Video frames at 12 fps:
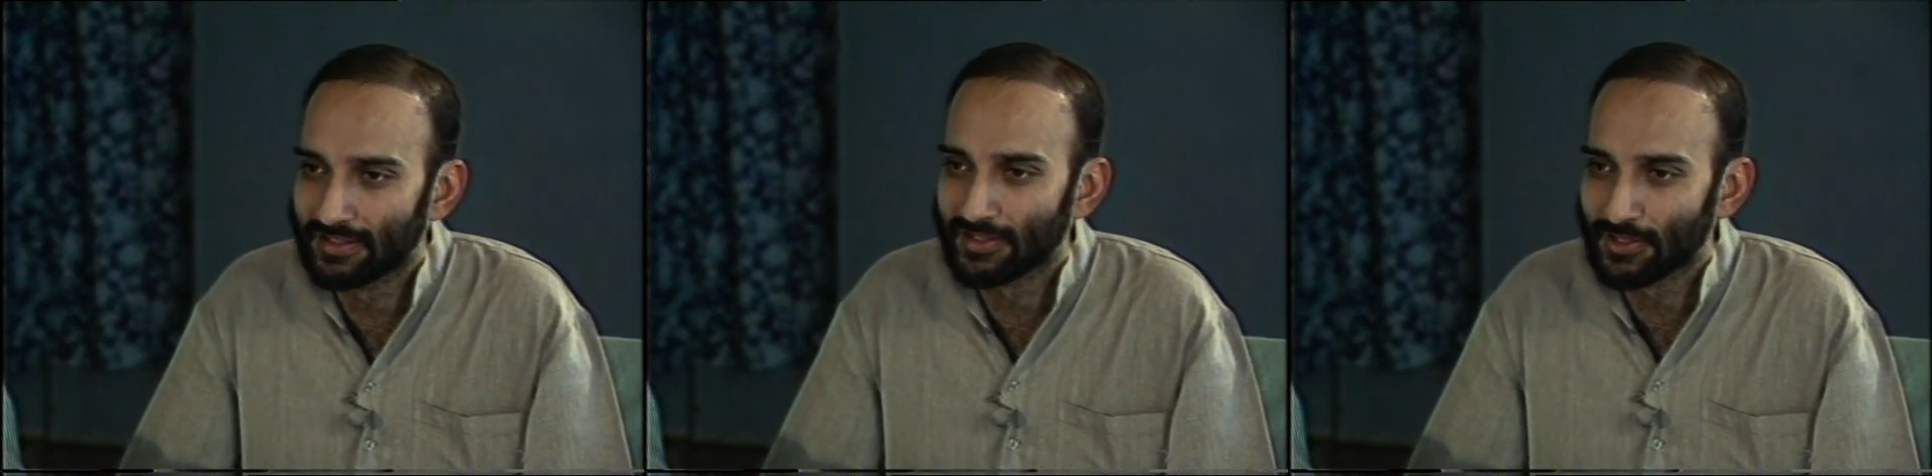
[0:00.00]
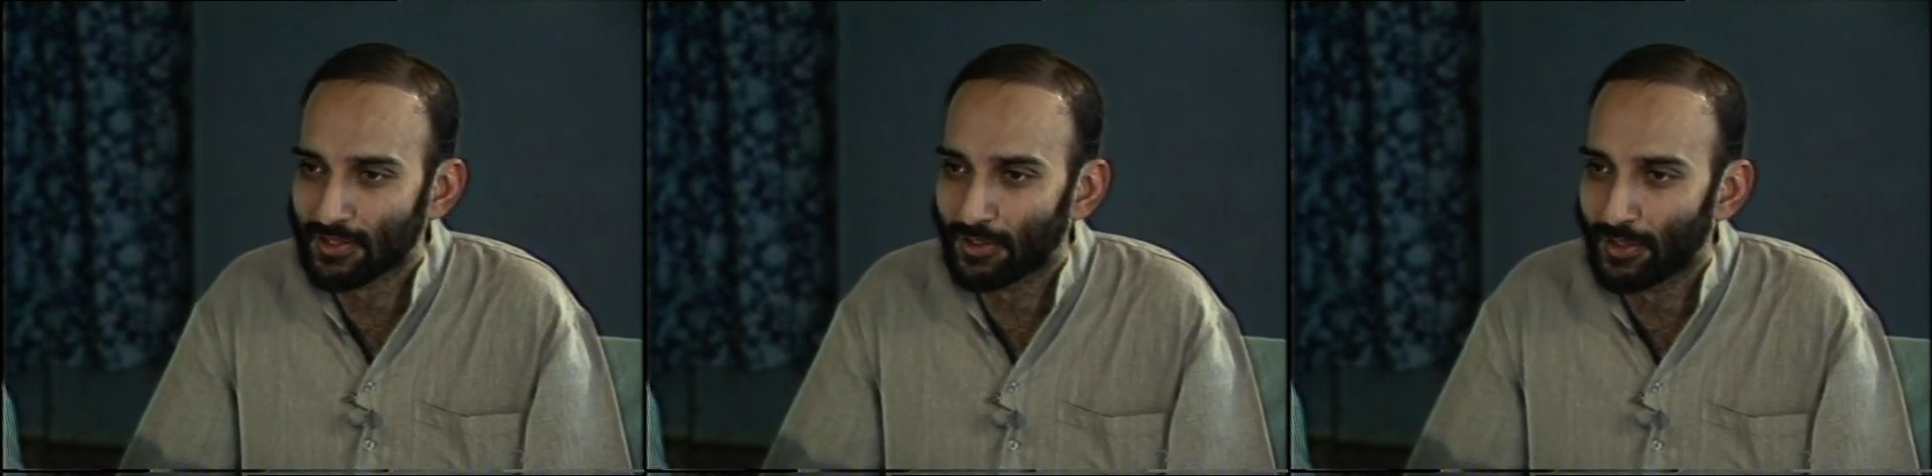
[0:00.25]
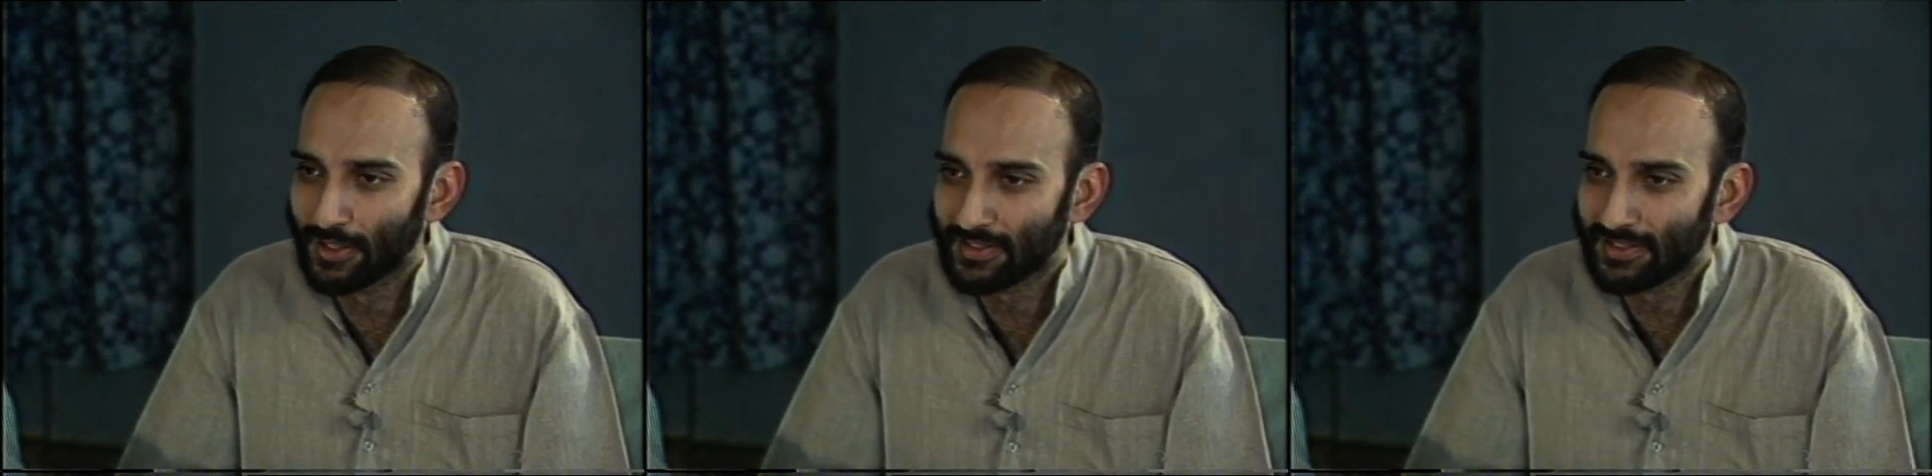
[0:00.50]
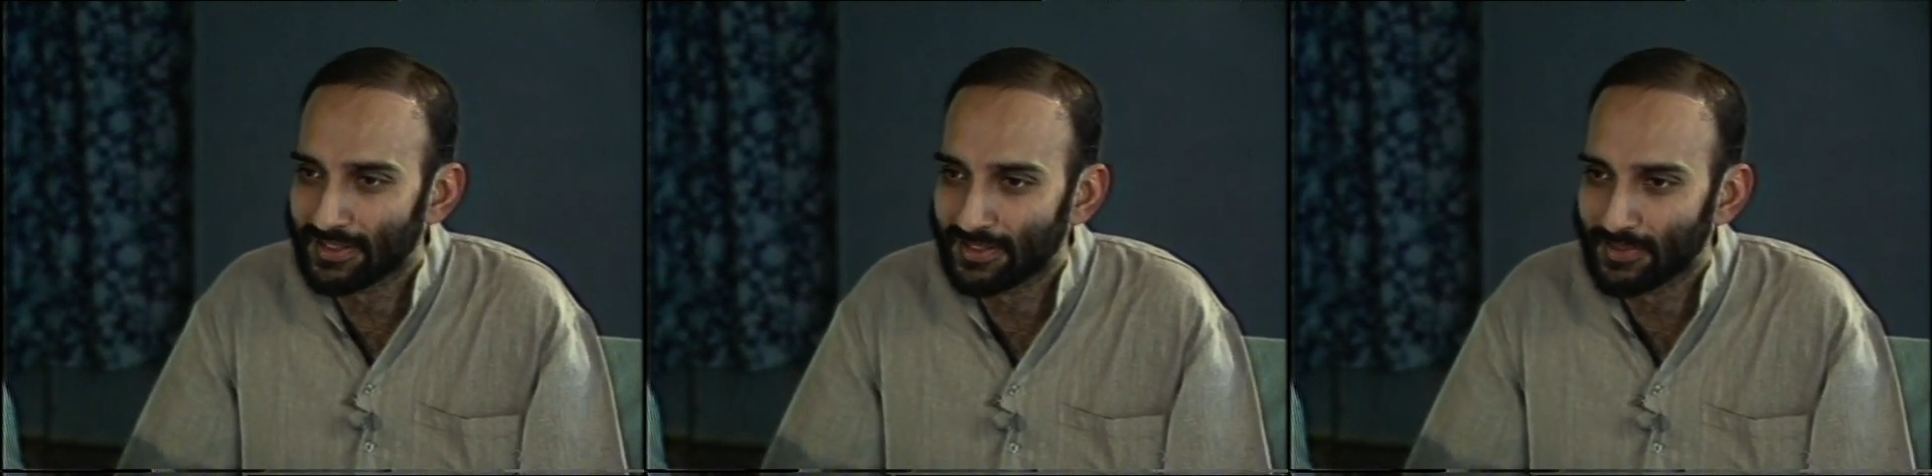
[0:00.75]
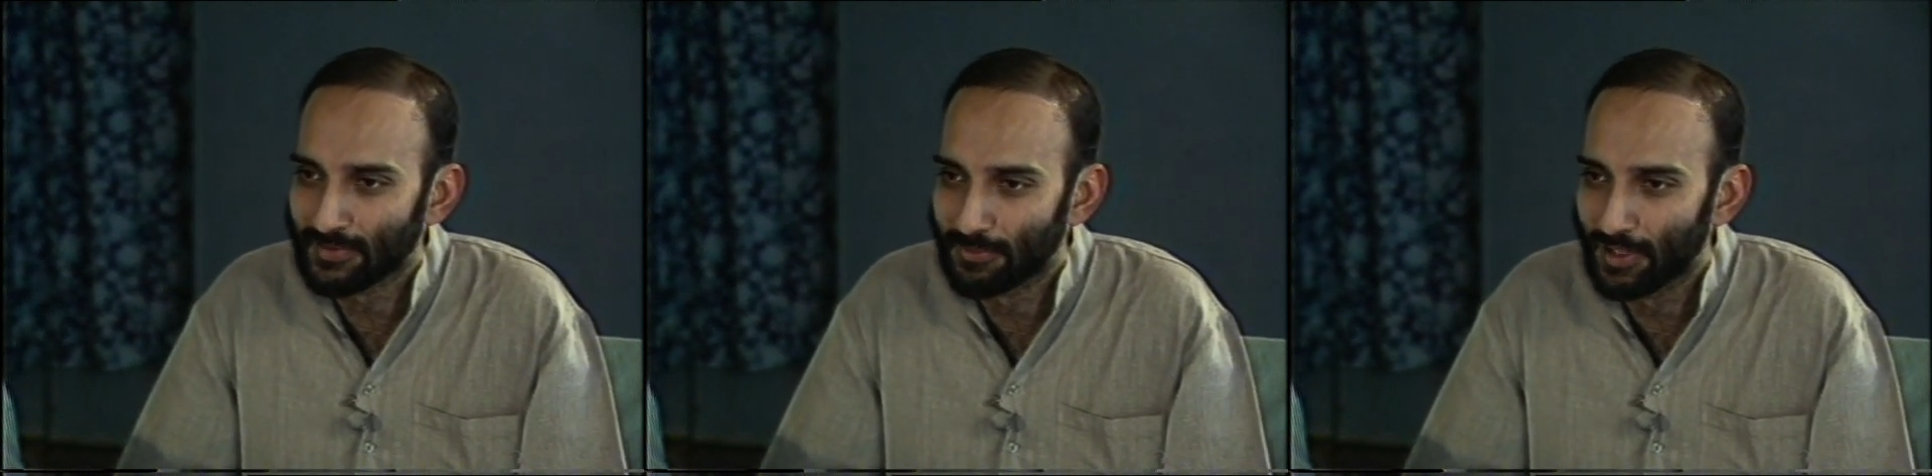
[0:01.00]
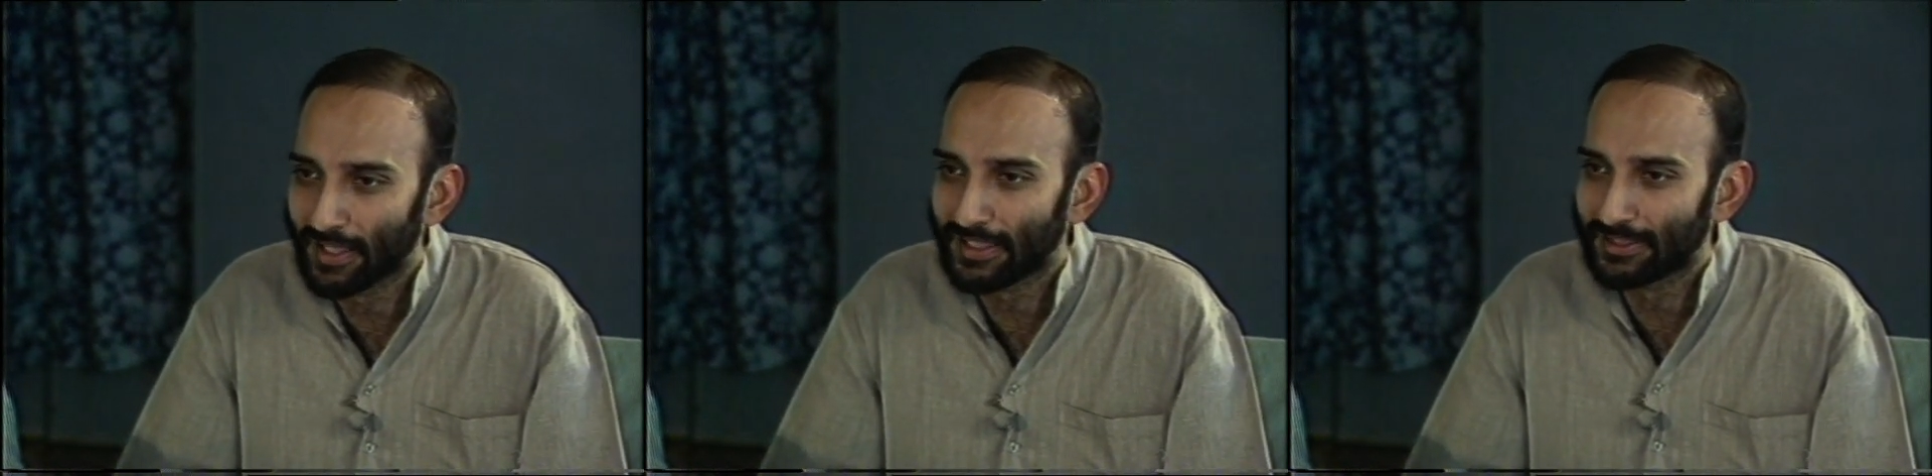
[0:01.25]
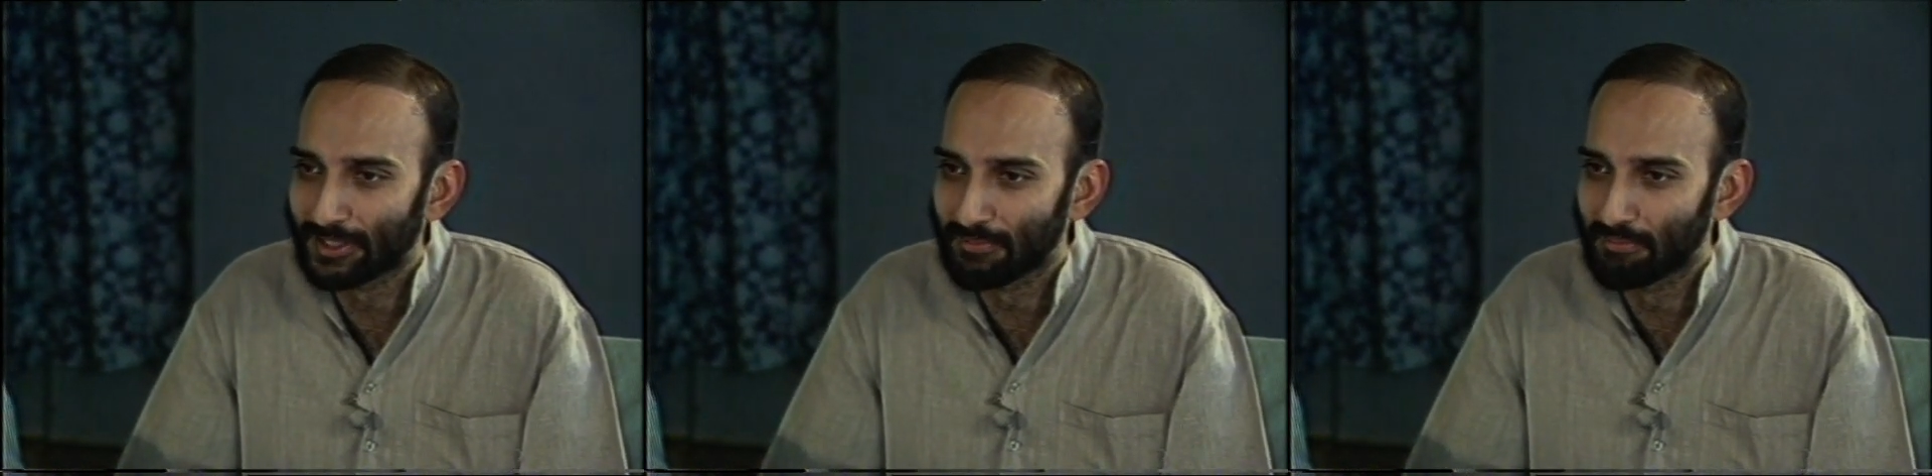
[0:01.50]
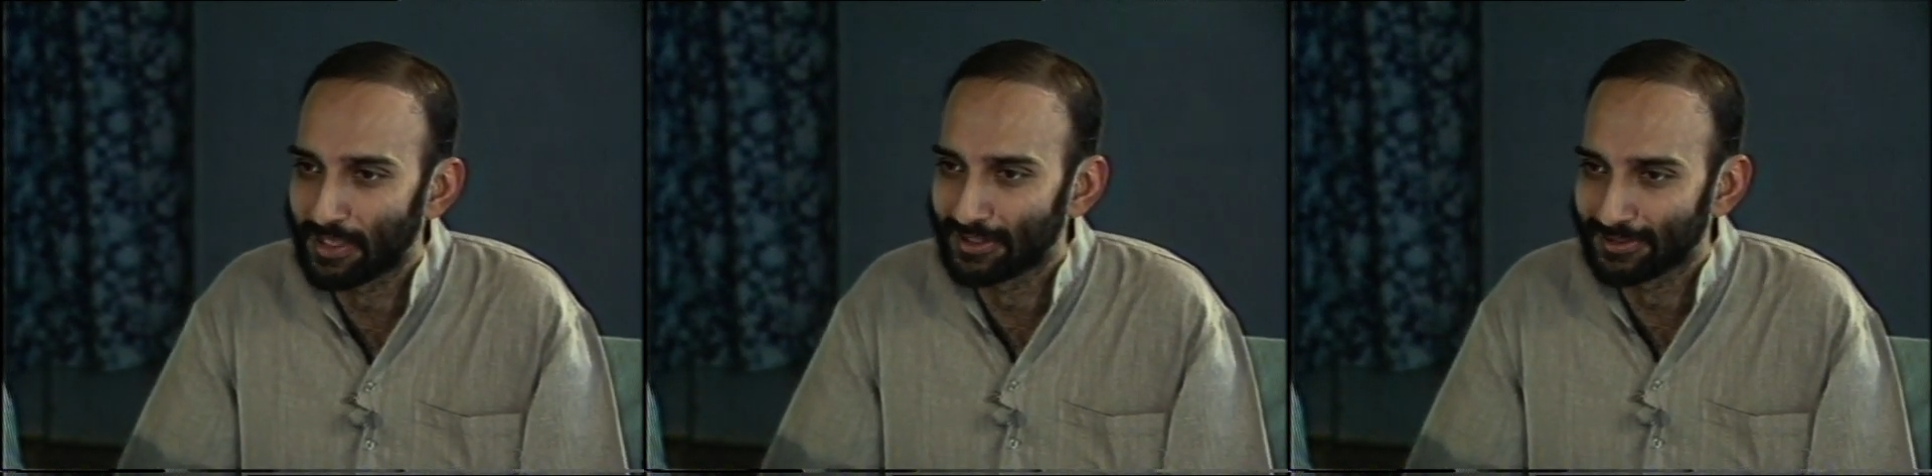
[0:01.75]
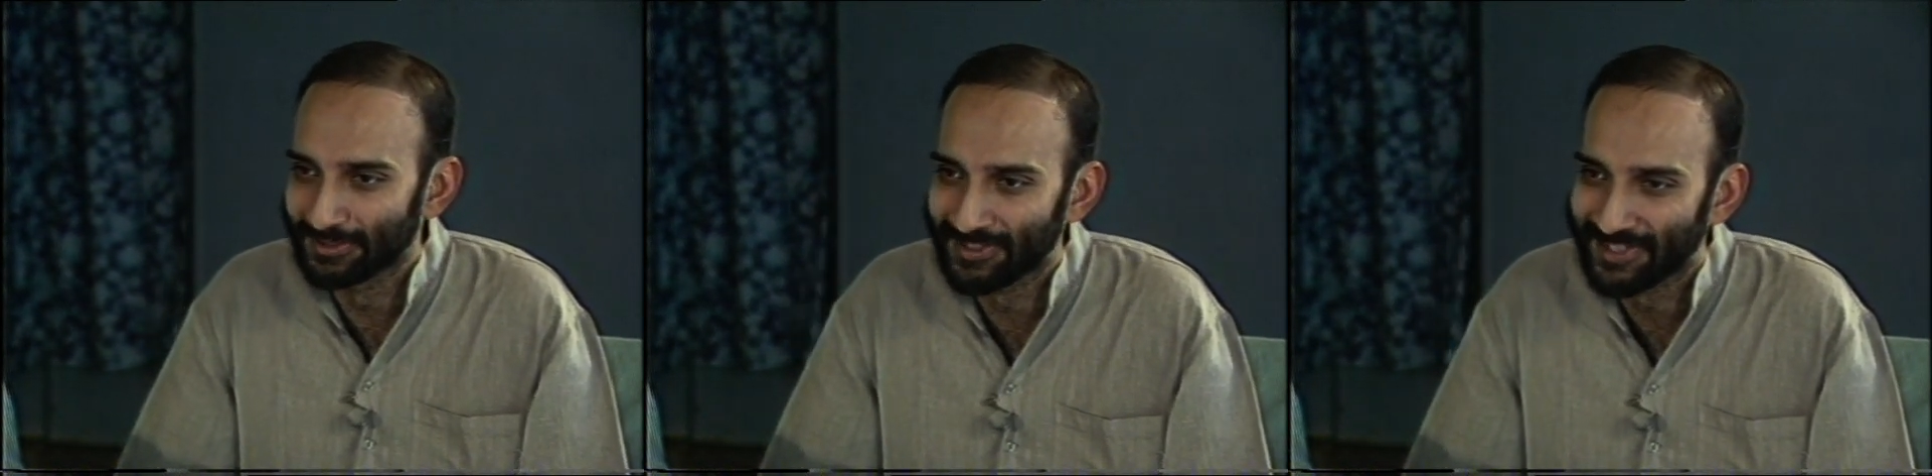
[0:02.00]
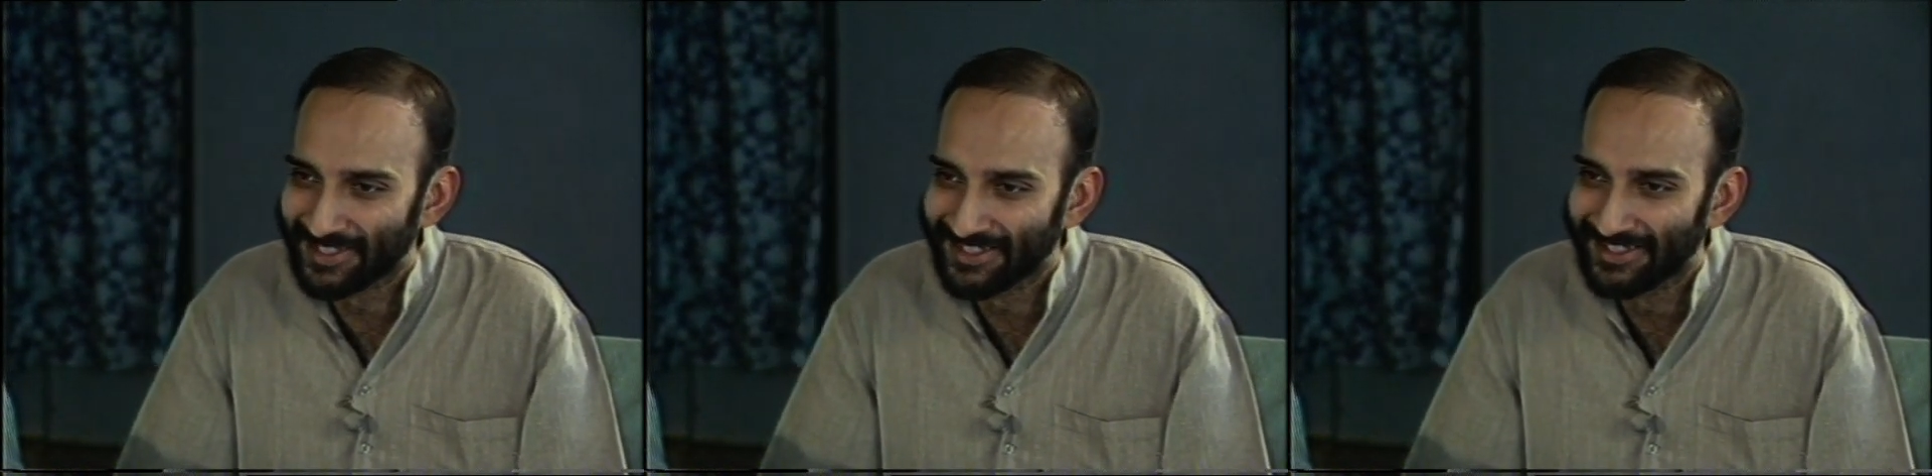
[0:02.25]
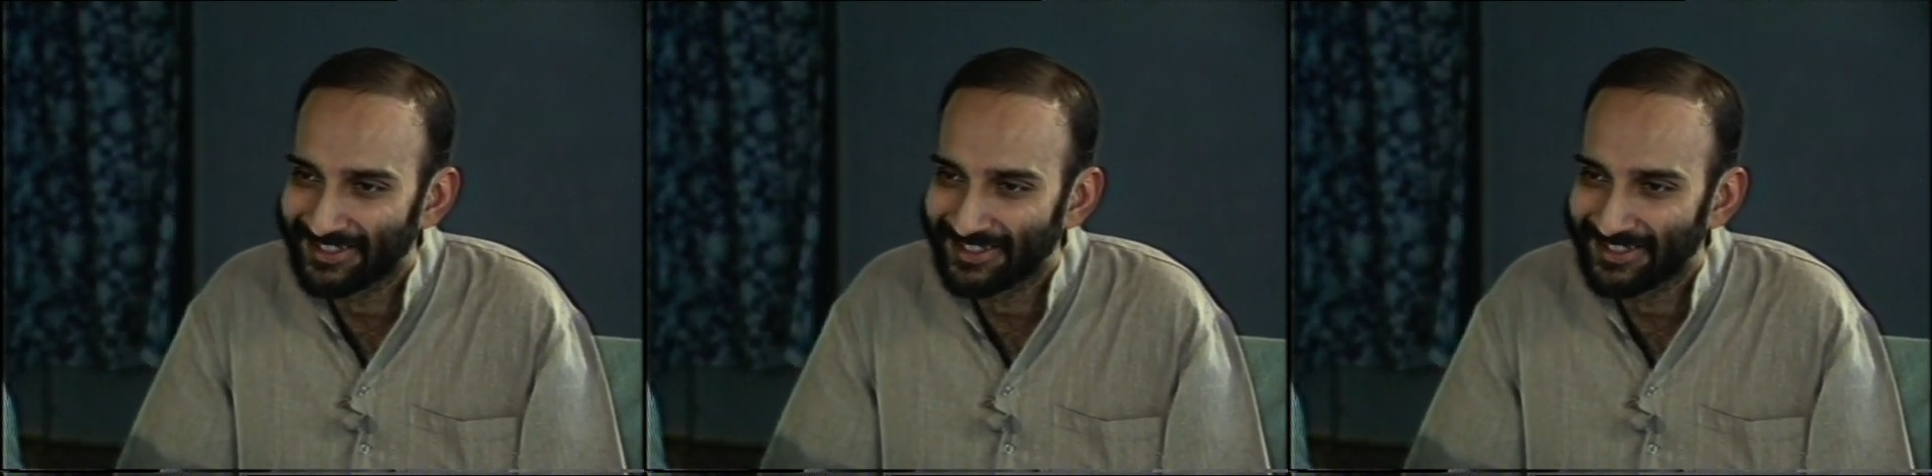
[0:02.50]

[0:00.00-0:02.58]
destroys and it is work that builds.